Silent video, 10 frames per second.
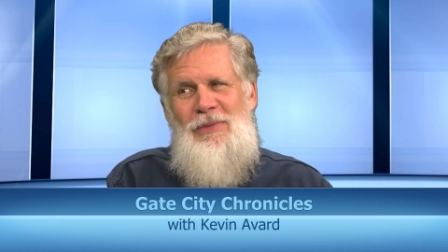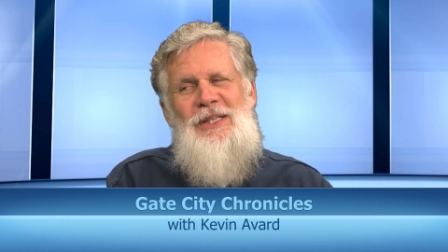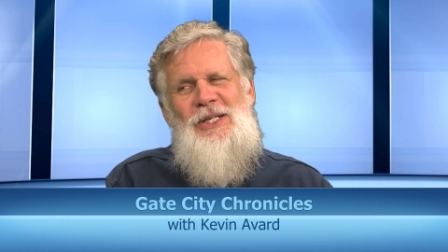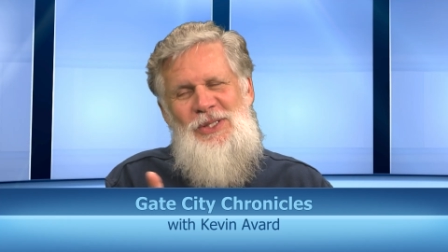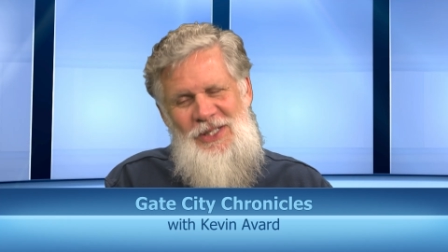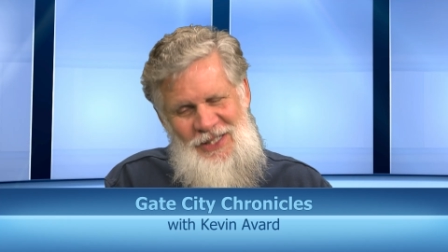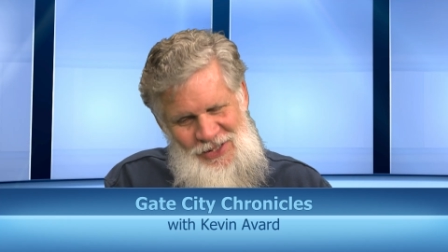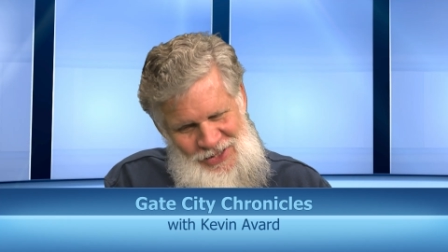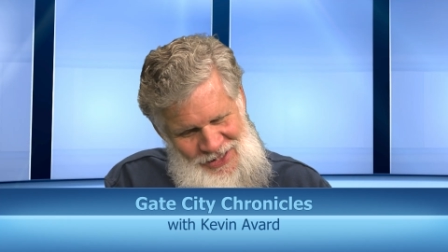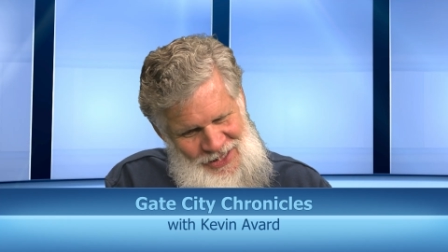but there's
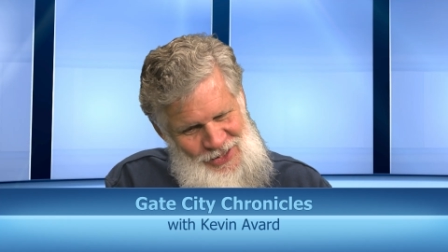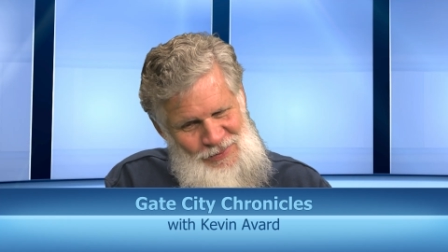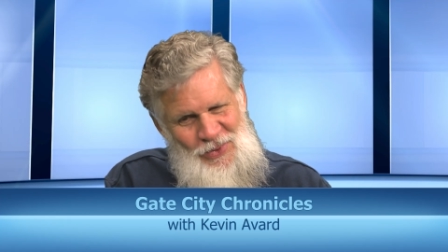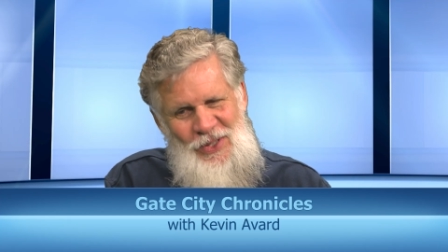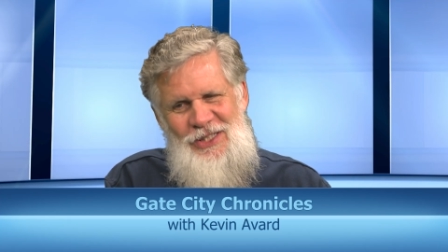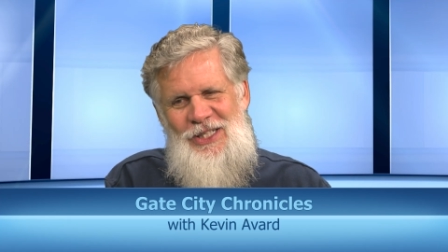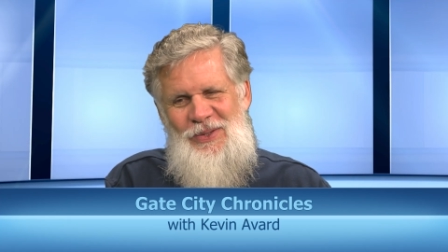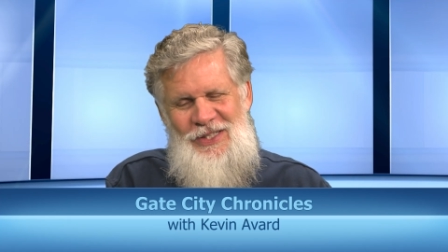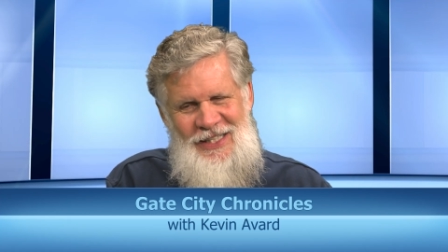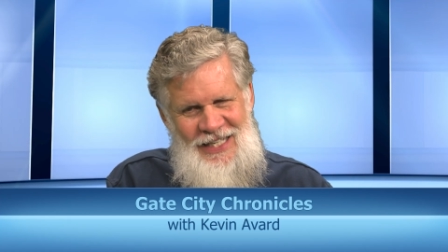more
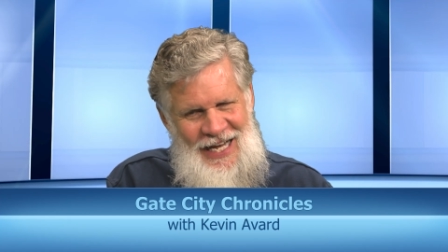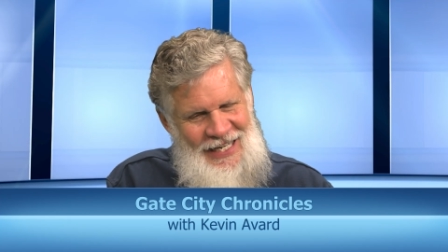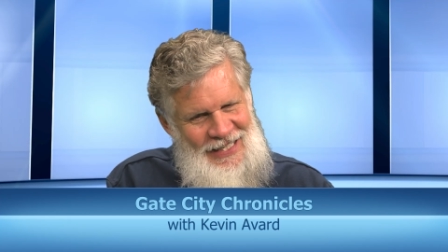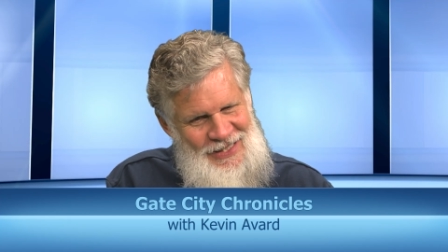to it than that.